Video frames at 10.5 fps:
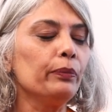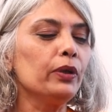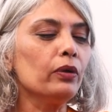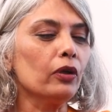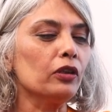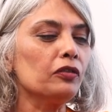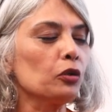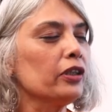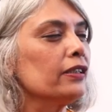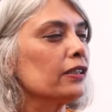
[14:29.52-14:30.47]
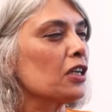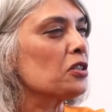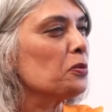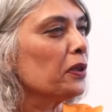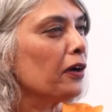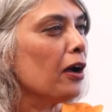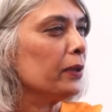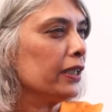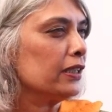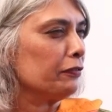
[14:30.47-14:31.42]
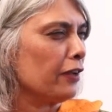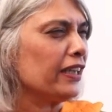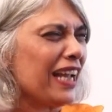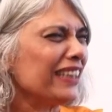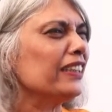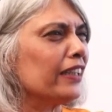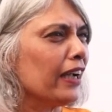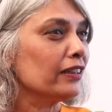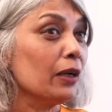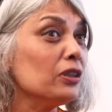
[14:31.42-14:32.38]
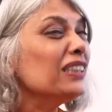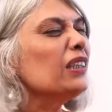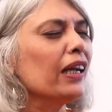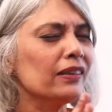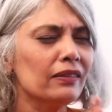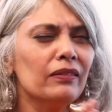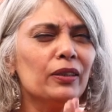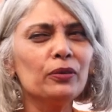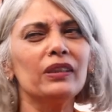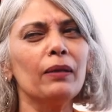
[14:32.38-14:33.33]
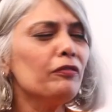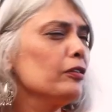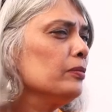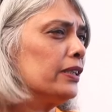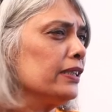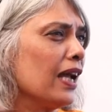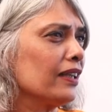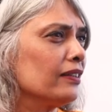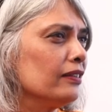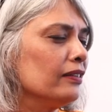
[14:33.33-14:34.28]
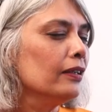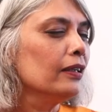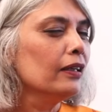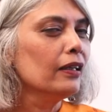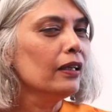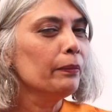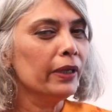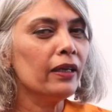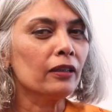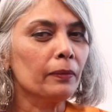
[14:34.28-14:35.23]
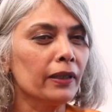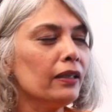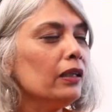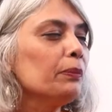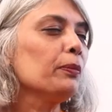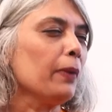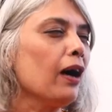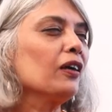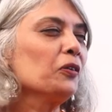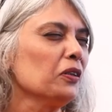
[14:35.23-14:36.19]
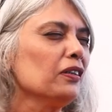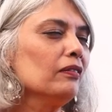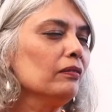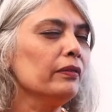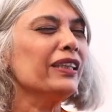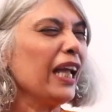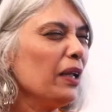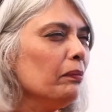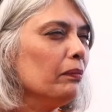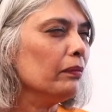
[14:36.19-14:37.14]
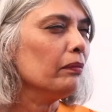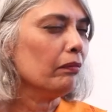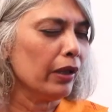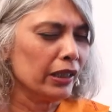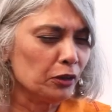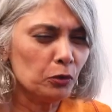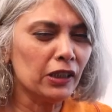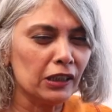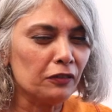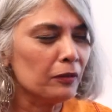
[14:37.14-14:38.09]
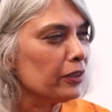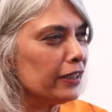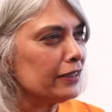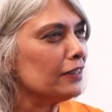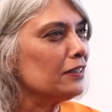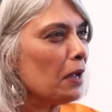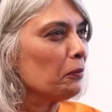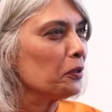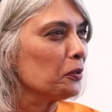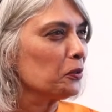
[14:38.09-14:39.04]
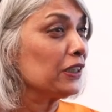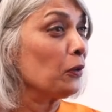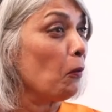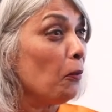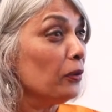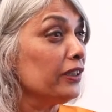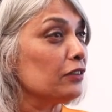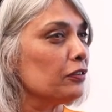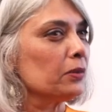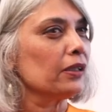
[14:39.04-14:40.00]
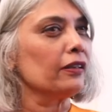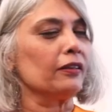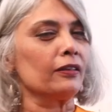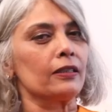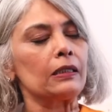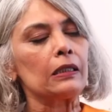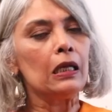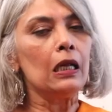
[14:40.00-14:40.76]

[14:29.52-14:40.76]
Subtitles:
we do a lot of story discussions with Ram, and he's a fantastic actor. I want to see, you know, some films that he's acted in. Pair at kumate, ippa paakno anna. Time. As soon as this film releases, I'm going to go see all these films in the theatre.